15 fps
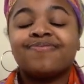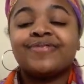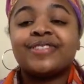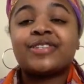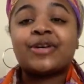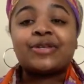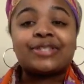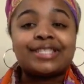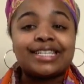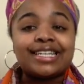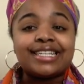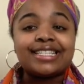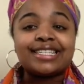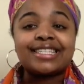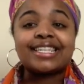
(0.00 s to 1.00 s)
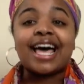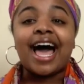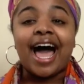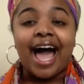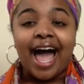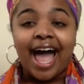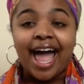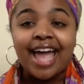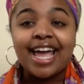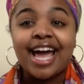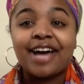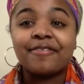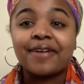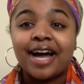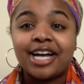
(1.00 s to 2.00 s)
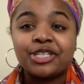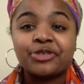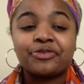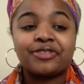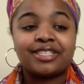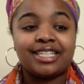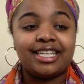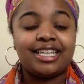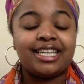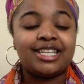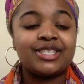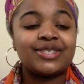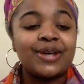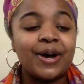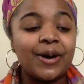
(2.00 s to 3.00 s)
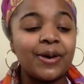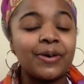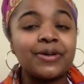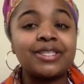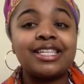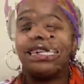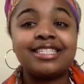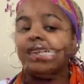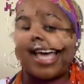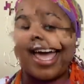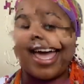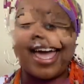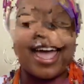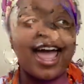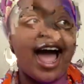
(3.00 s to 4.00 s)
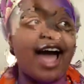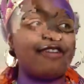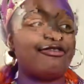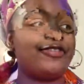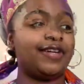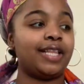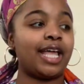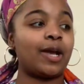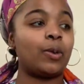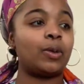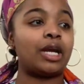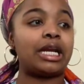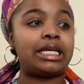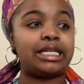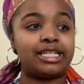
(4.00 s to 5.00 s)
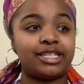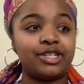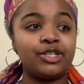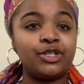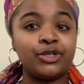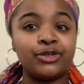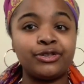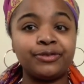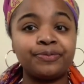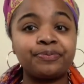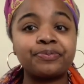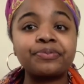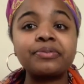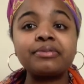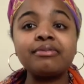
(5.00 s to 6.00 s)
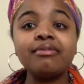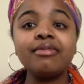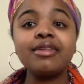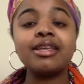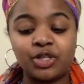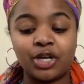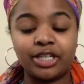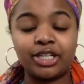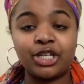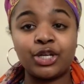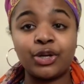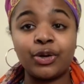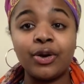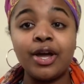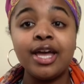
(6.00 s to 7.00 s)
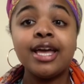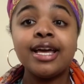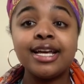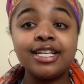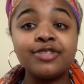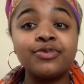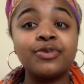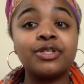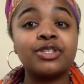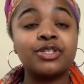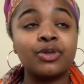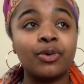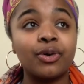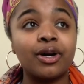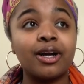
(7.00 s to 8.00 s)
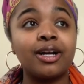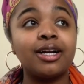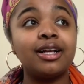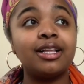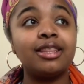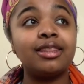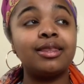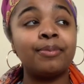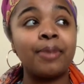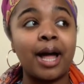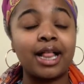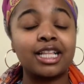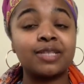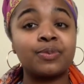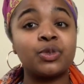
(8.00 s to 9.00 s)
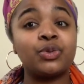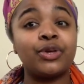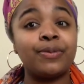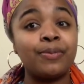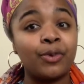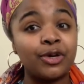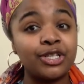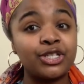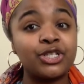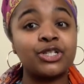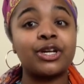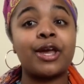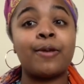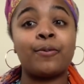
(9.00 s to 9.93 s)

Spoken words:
So sis, I have hydro fatigue. So today, I feel like what I need to do, trying to do, is restore the balance between moisture and